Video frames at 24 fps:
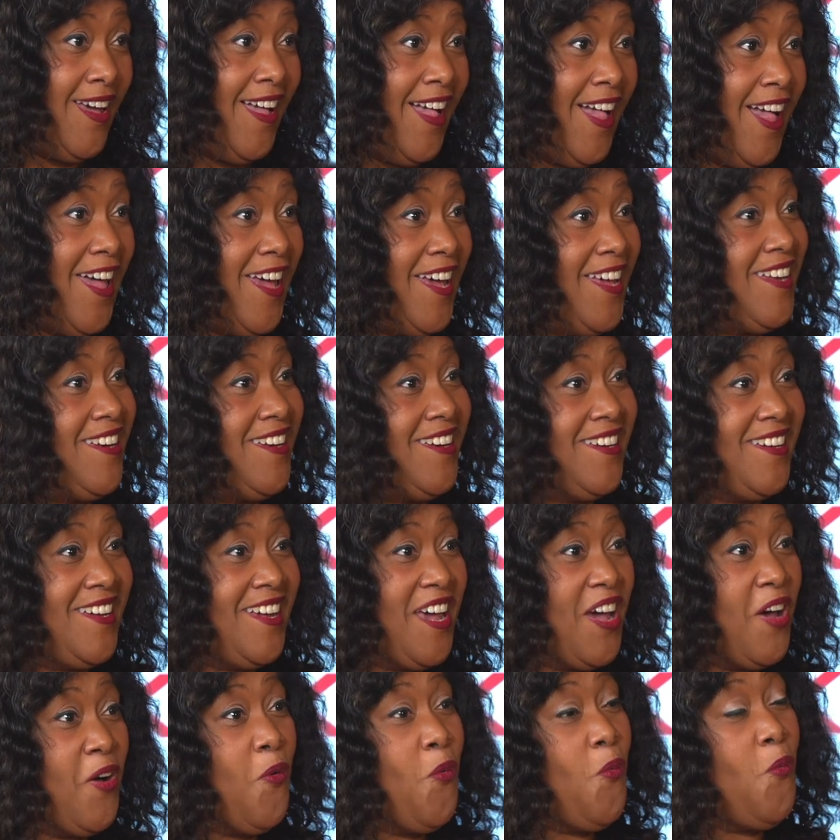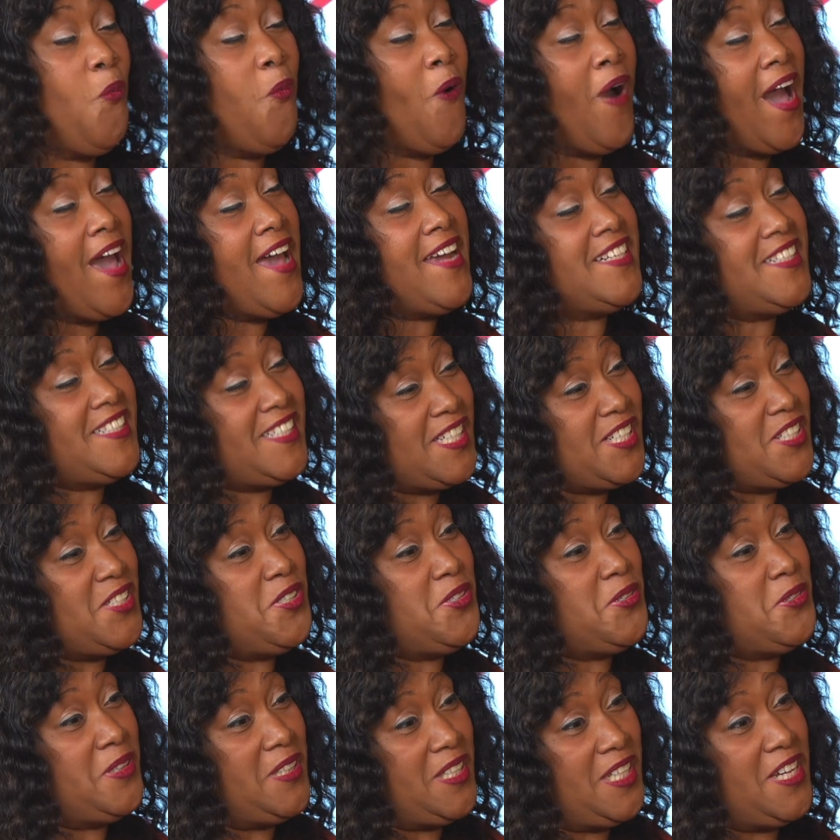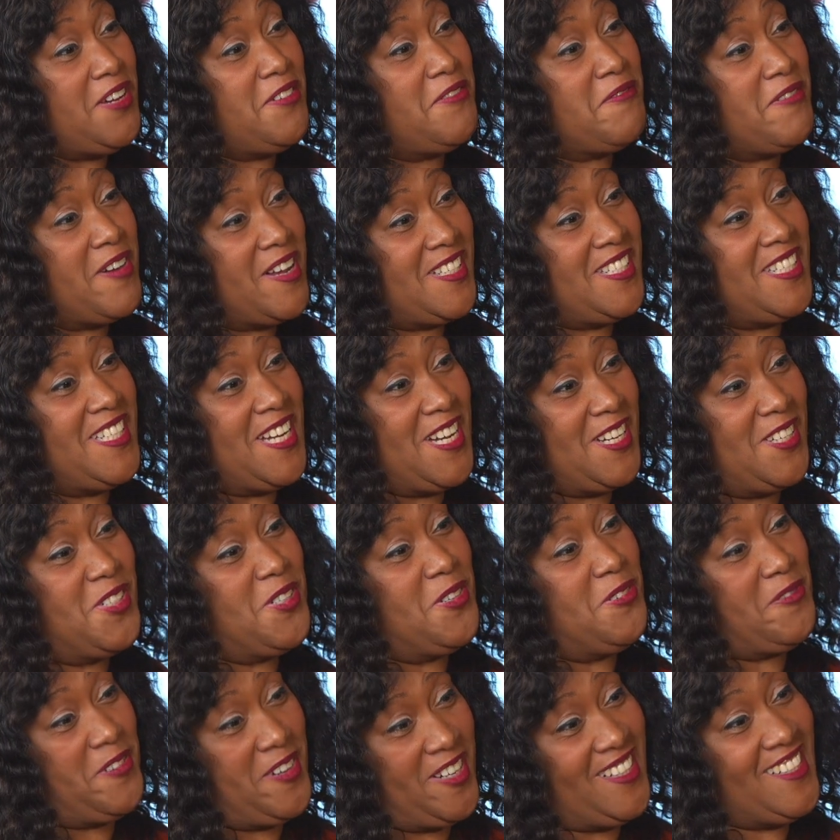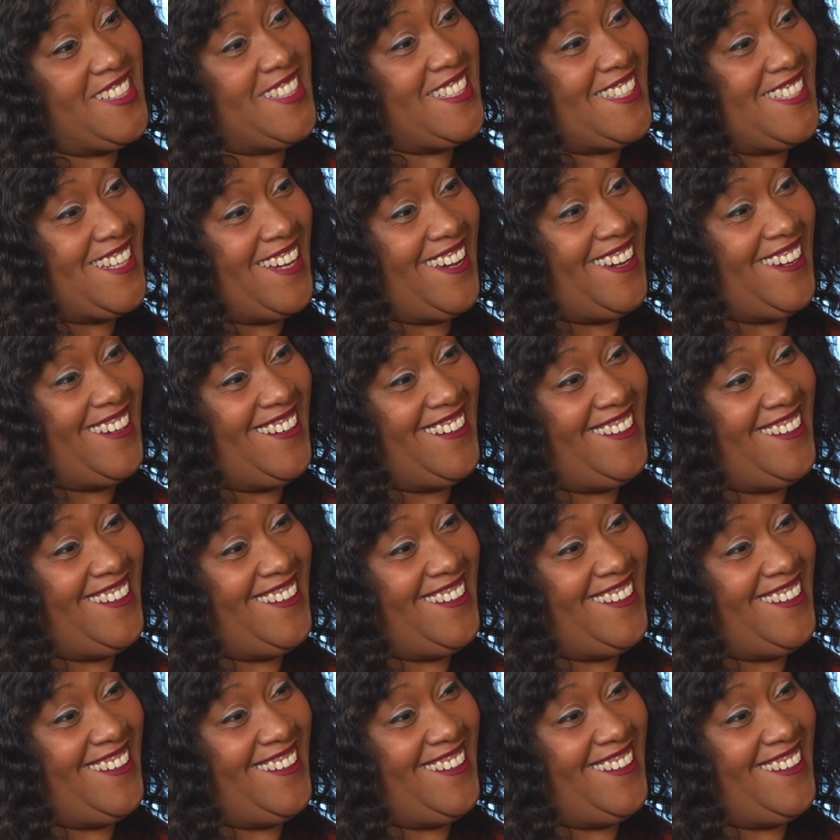And why did you leave residential real estate?